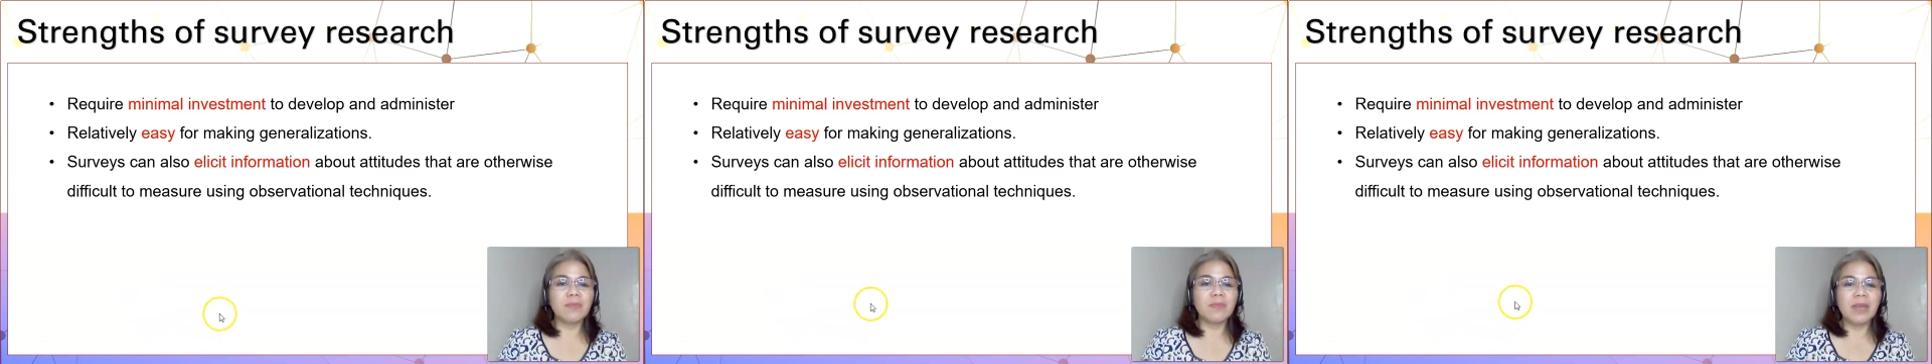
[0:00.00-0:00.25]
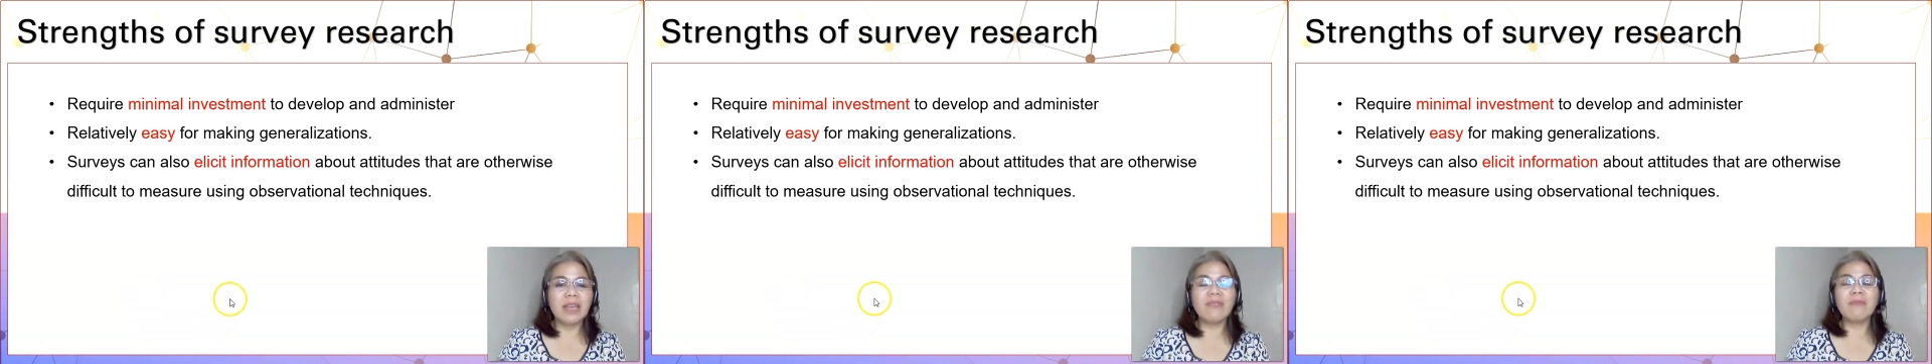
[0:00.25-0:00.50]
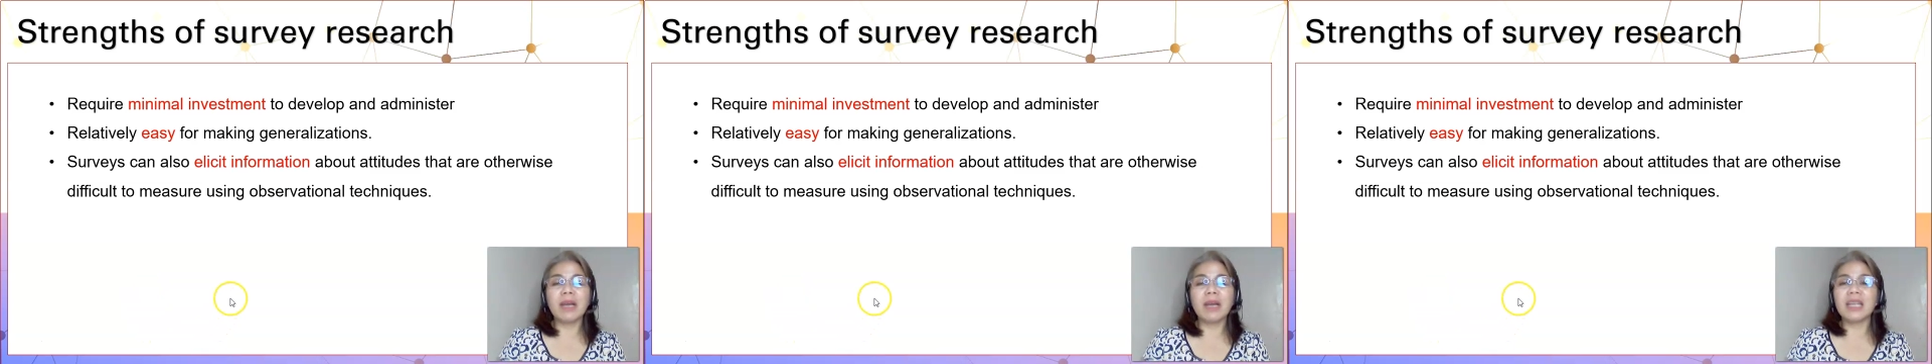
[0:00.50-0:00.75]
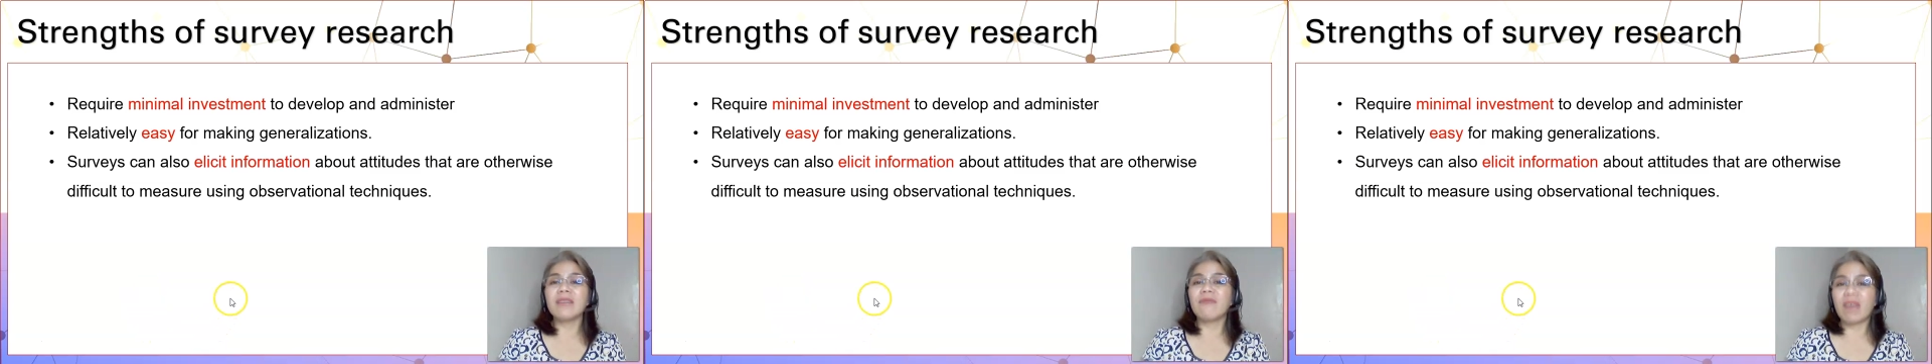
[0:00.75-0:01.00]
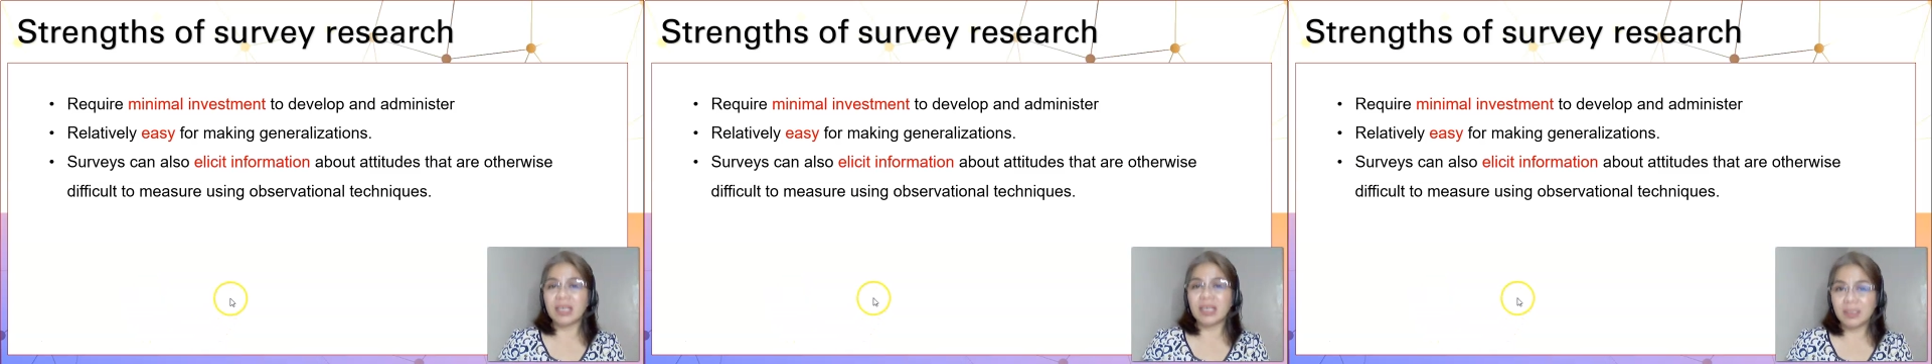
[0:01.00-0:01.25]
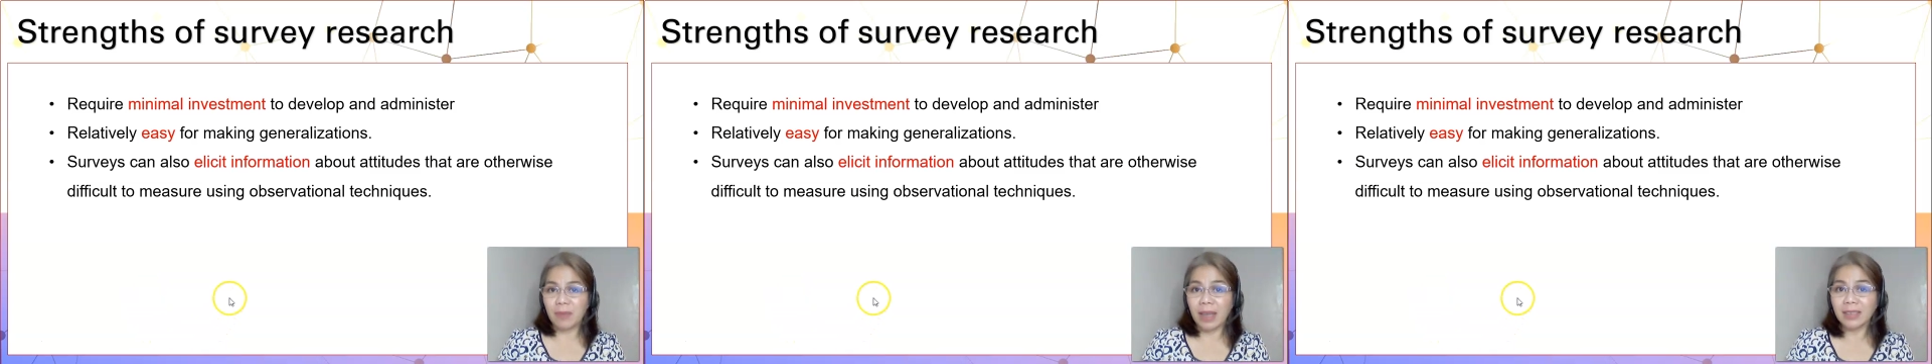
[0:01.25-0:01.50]
minimal
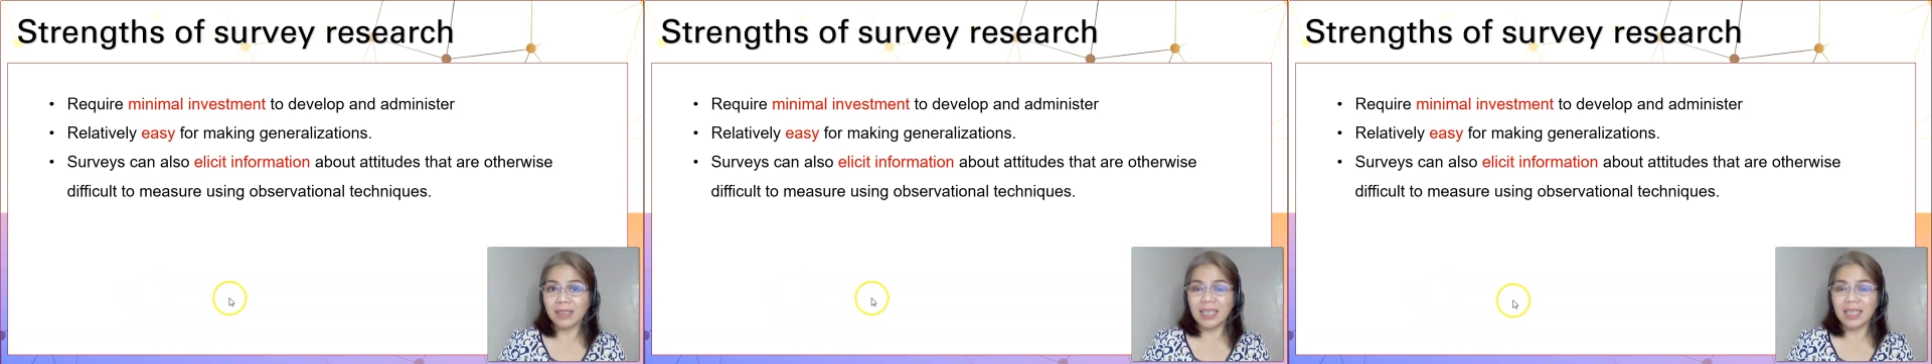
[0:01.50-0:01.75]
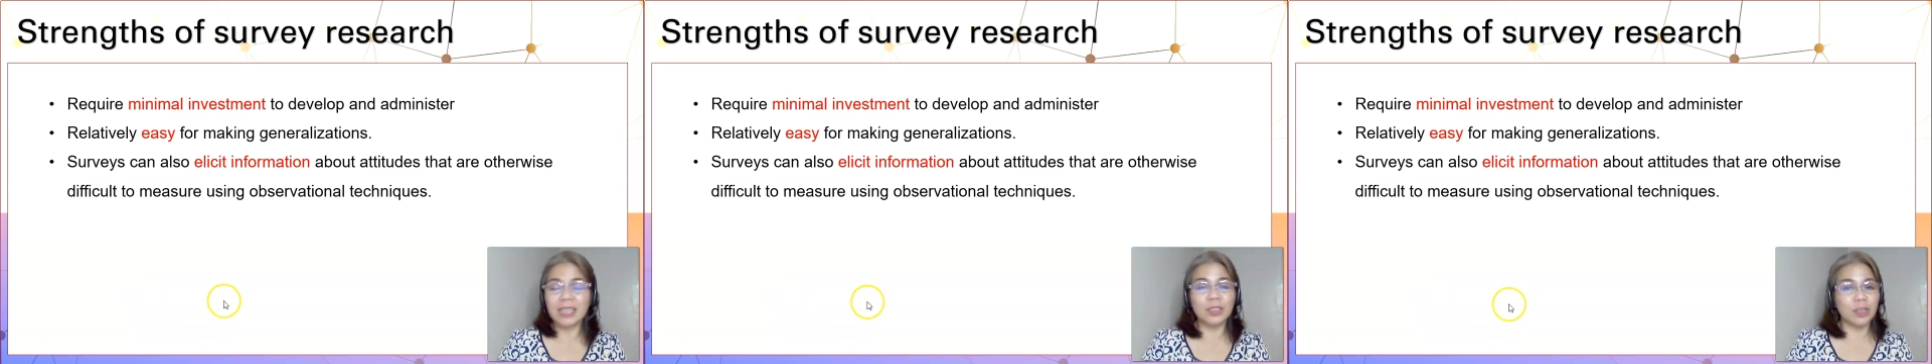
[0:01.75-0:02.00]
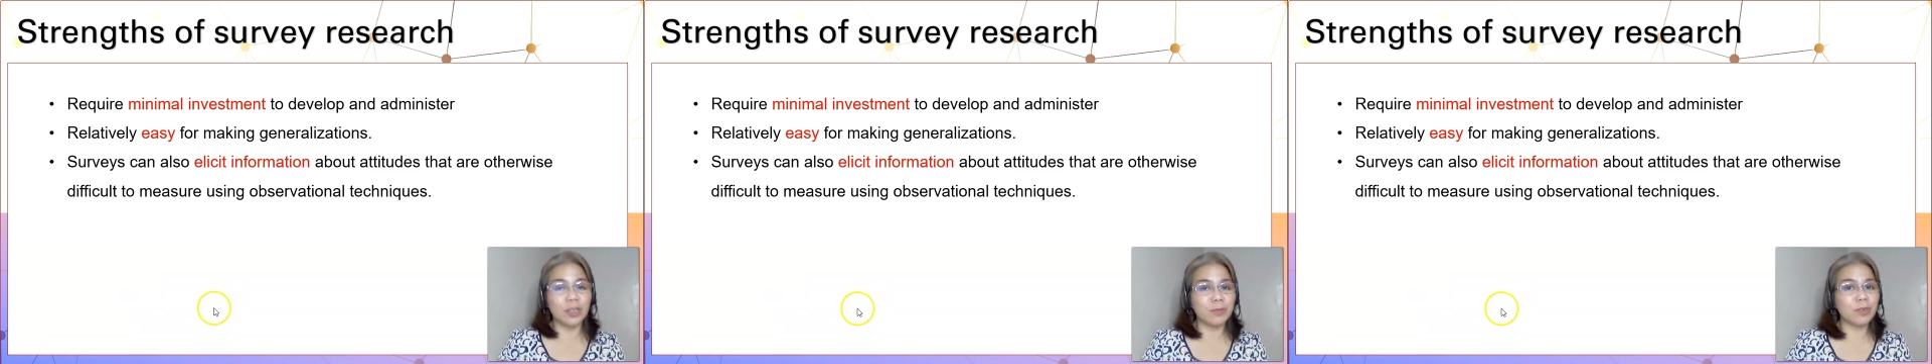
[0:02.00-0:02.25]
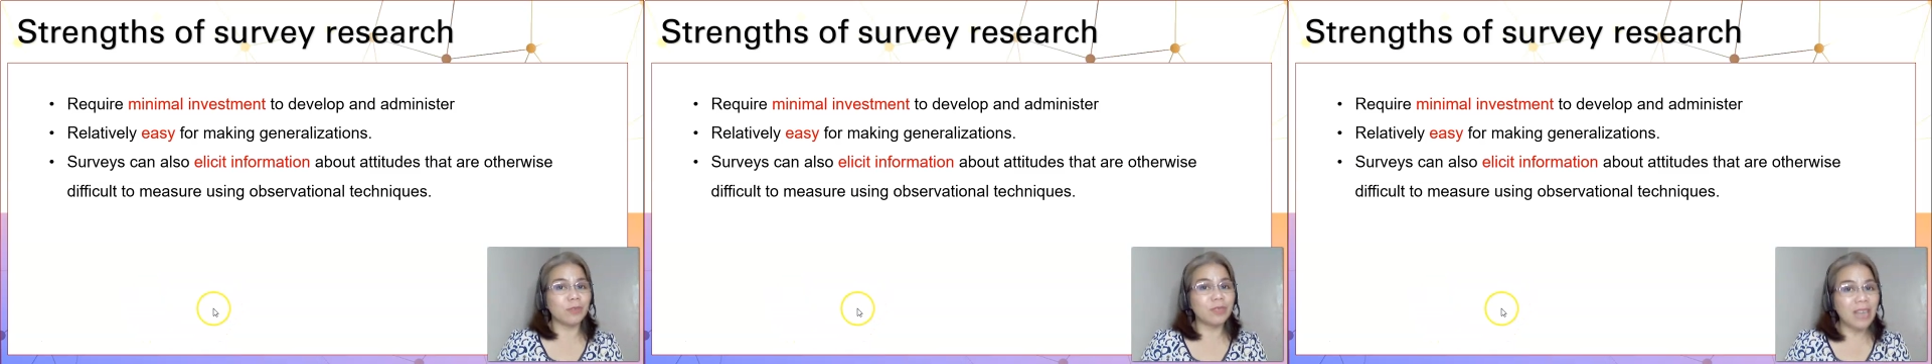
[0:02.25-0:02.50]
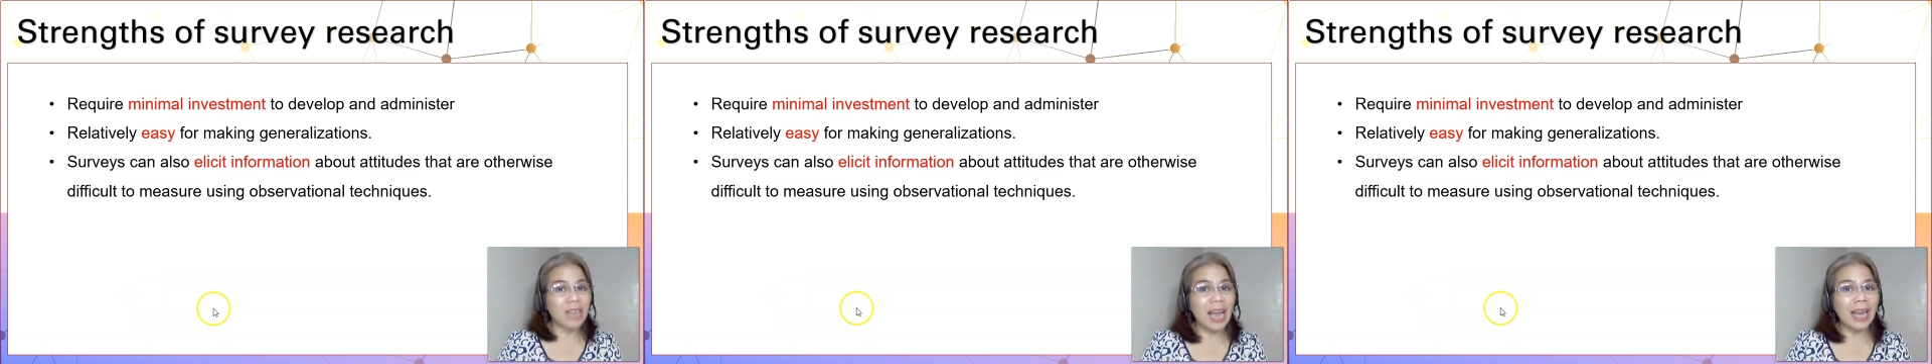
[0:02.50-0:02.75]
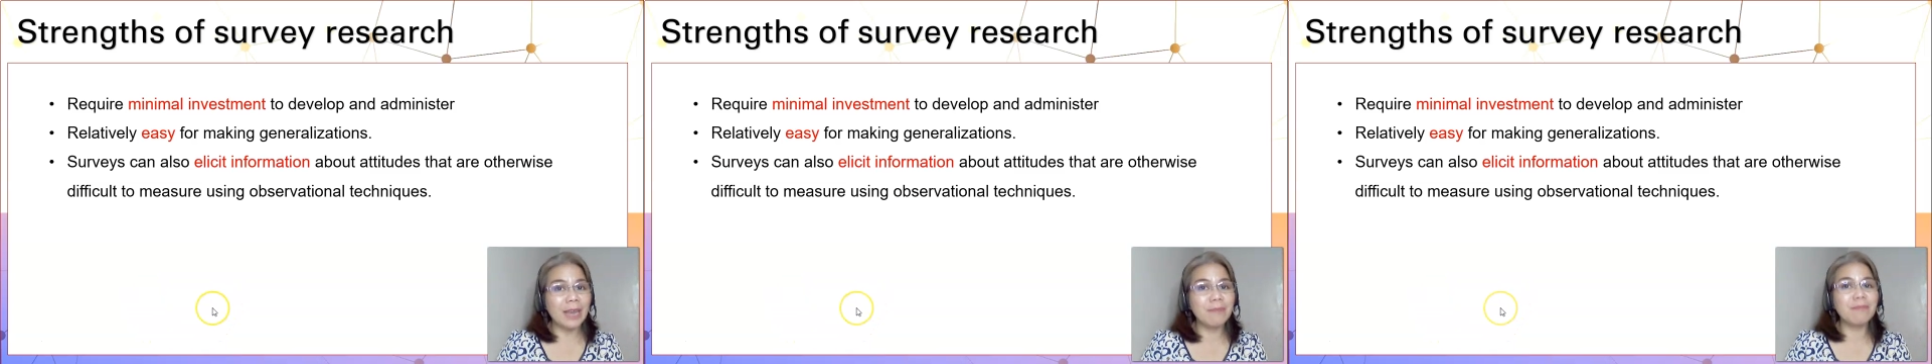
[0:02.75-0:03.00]
investment in terms of
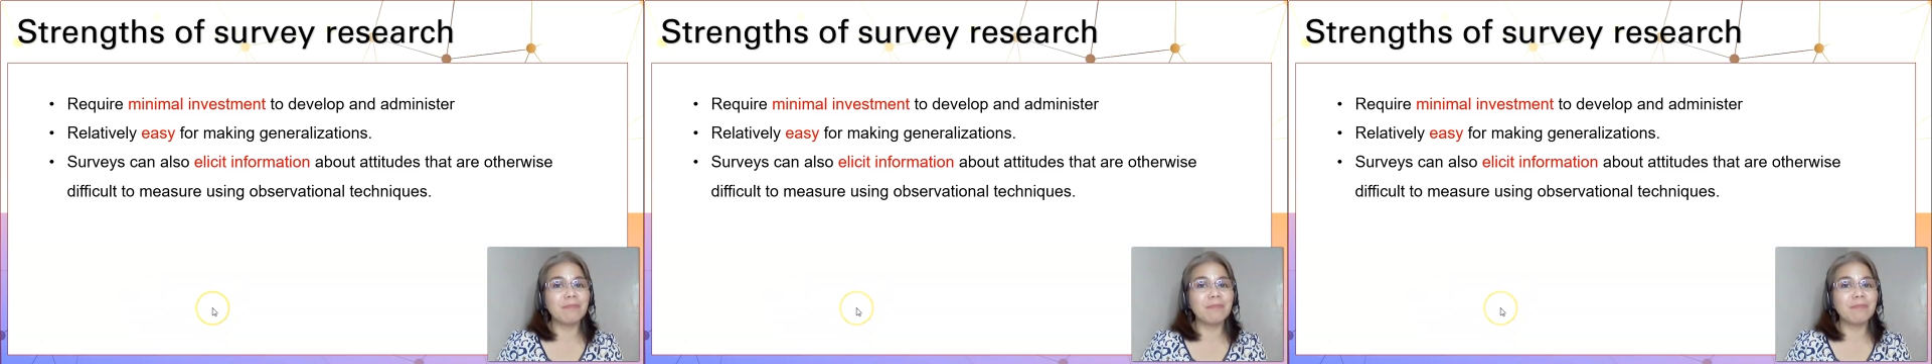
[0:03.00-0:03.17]
time,